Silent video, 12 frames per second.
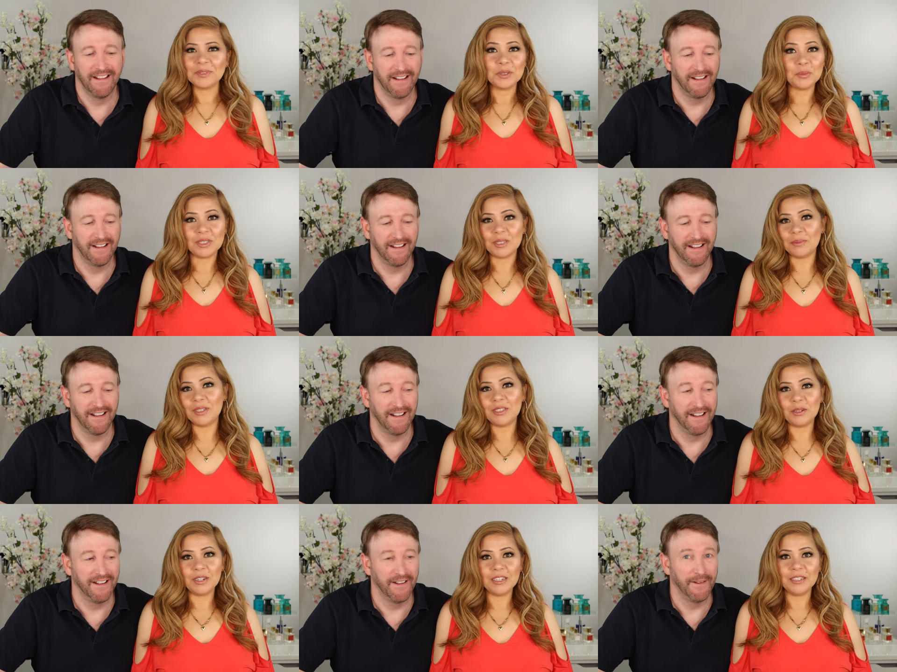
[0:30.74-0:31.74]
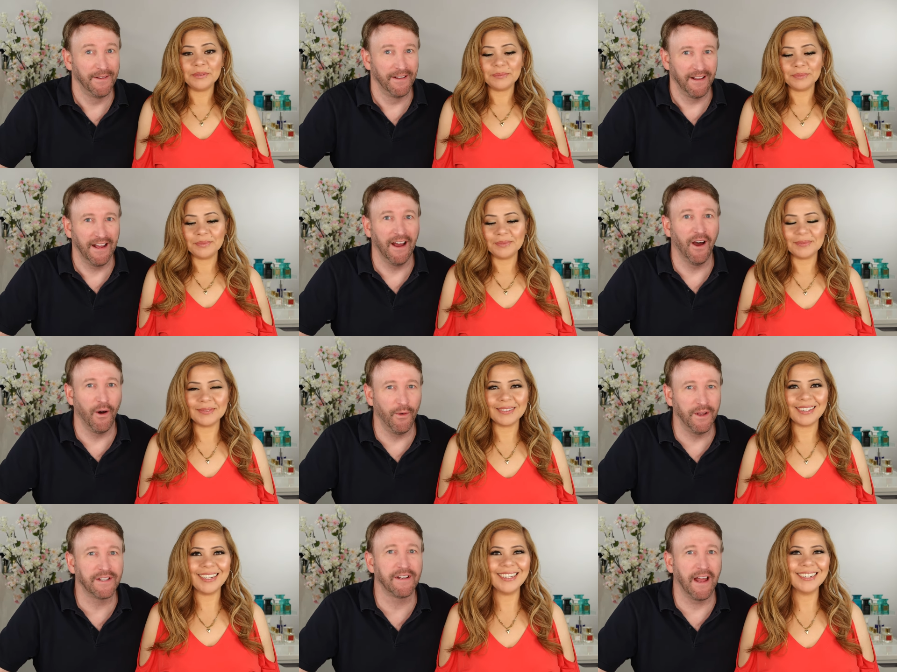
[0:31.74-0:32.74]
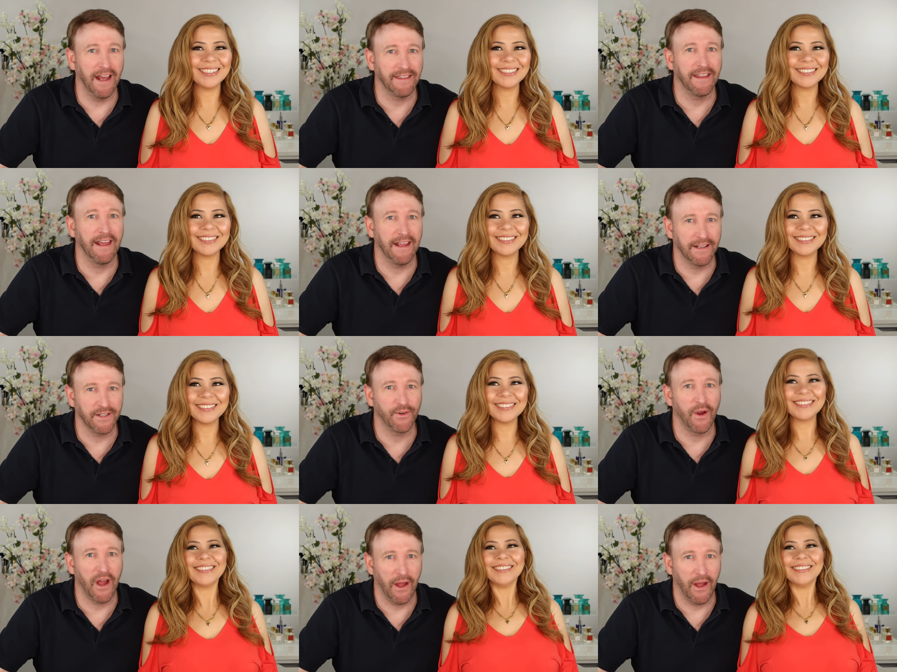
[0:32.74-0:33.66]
Speaker 1: you want some intro, honey?
Speaker 2: I always like the intro.